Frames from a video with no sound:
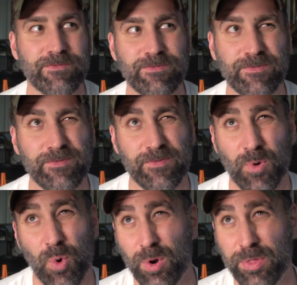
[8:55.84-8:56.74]

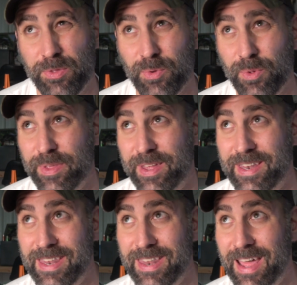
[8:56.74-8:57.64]
4th through the
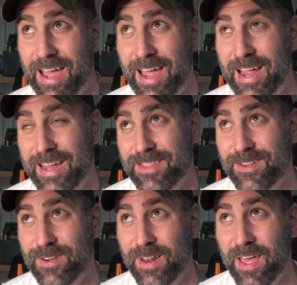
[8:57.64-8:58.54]
9th
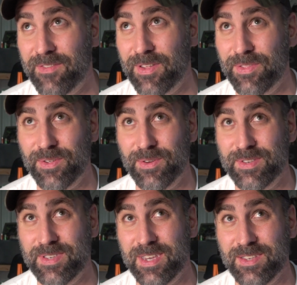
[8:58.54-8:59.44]
or 11th or
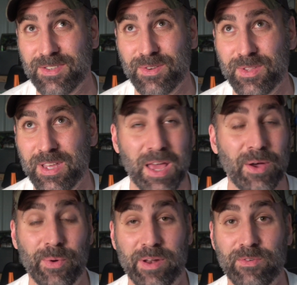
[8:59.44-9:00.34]
6th through the
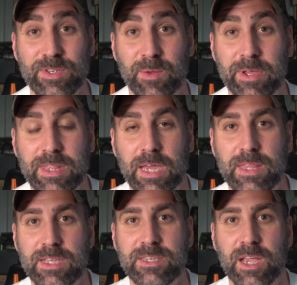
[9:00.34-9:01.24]
whatever, something like that.
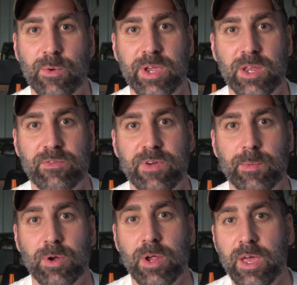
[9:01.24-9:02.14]
That second week in
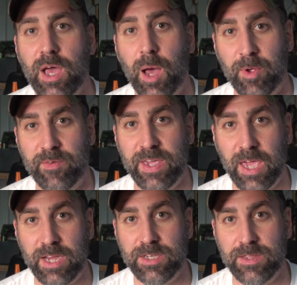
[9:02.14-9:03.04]
November, I'll be on
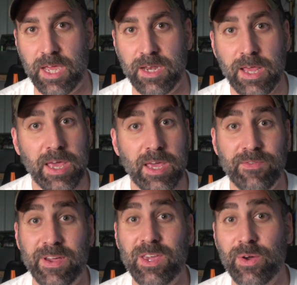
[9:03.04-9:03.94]
vacation then.
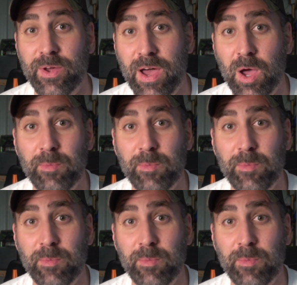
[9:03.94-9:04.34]
If I kill an Ohio